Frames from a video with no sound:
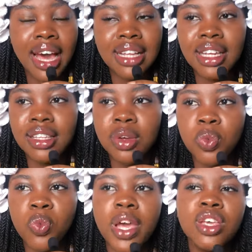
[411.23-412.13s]
And then
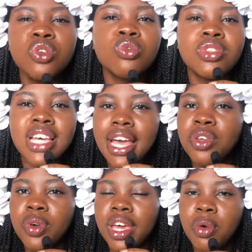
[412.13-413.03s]
when you dye
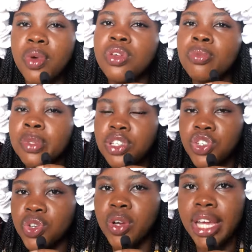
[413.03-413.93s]
your hair, when you
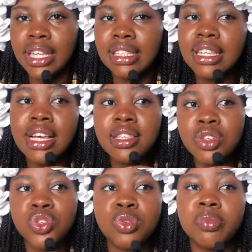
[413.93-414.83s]
bleach your hair, the next
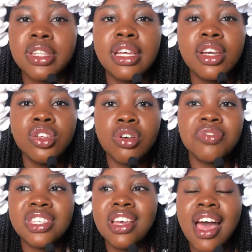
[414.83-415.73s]
thing you should be thinking
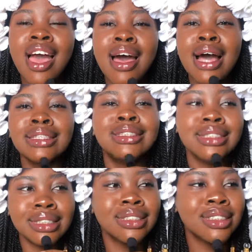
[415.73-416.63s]
of is
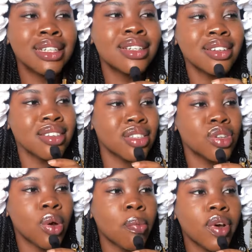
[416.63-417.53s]
adding,
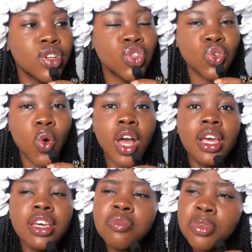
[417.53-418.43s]
increasing your moisture.
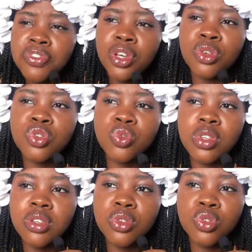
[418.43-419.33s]
If before you used
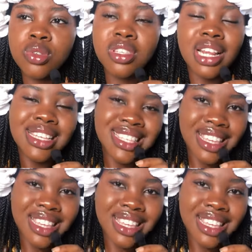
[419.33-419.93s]
to use, let's